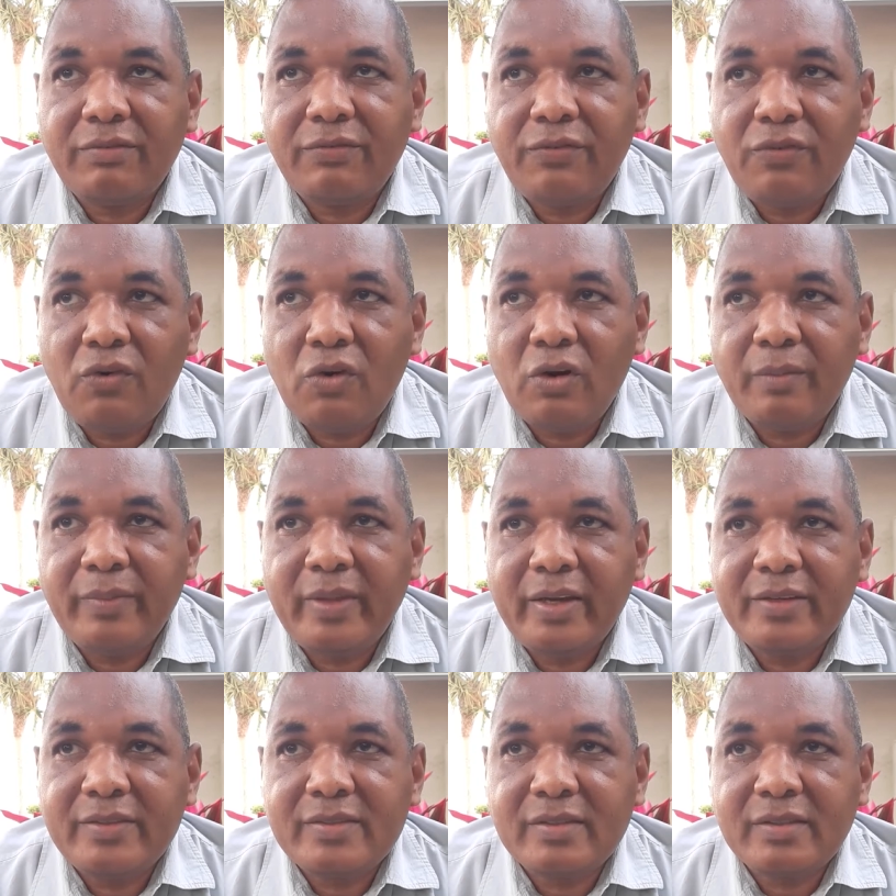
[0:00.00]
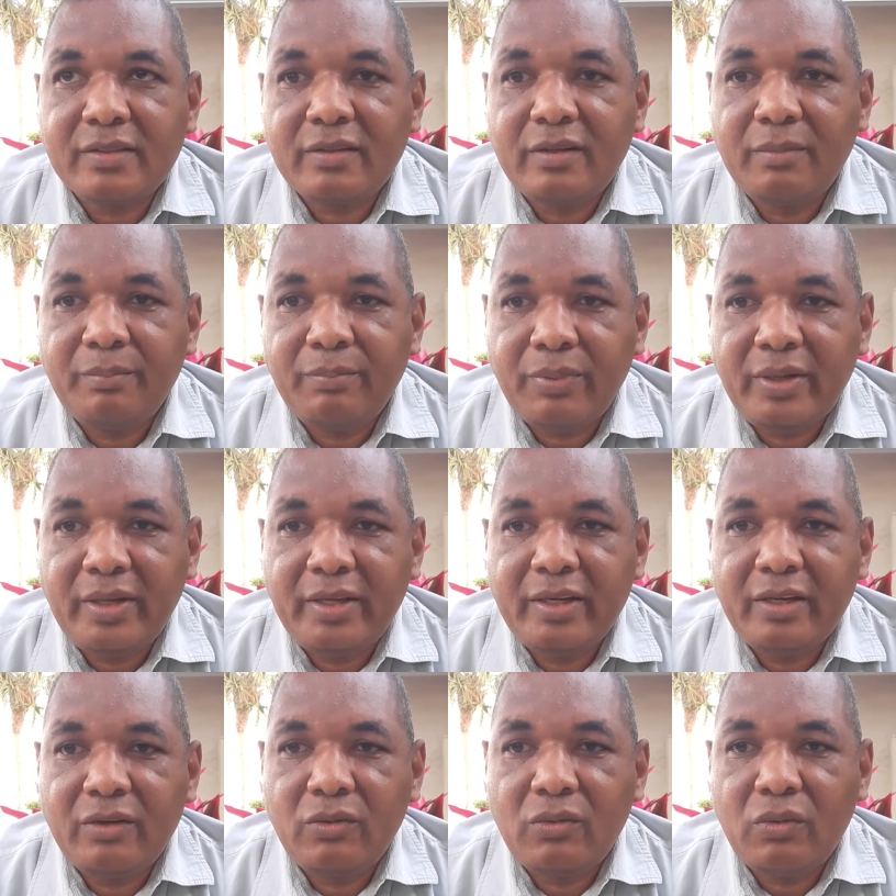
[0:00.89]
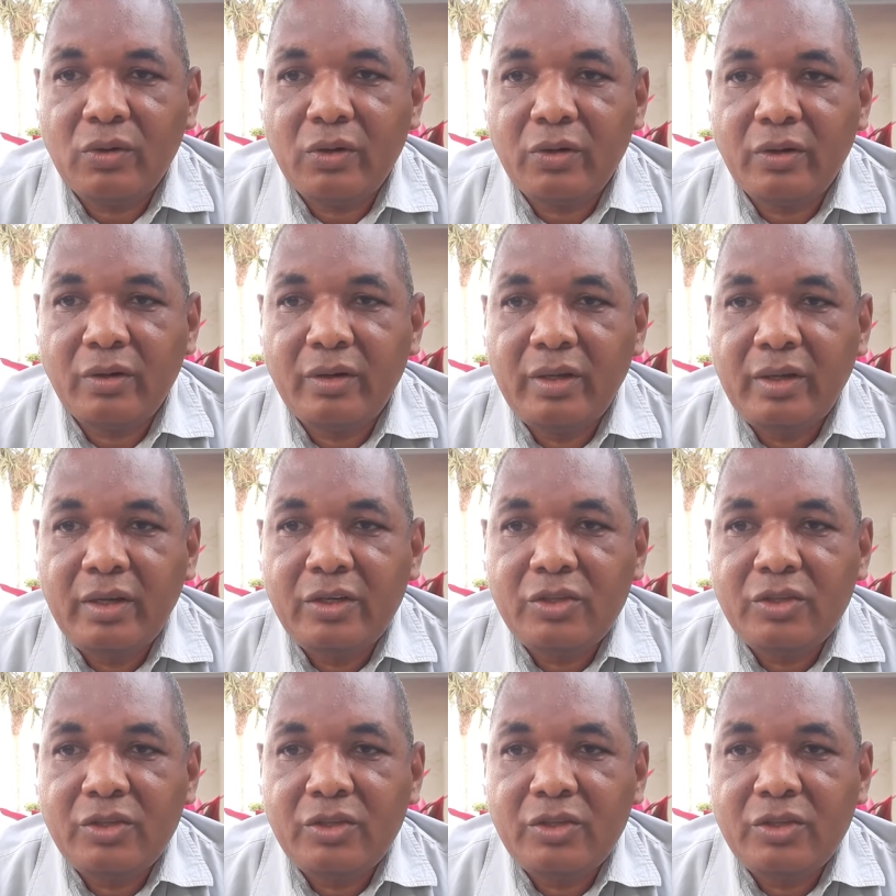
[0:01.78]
form that is completed or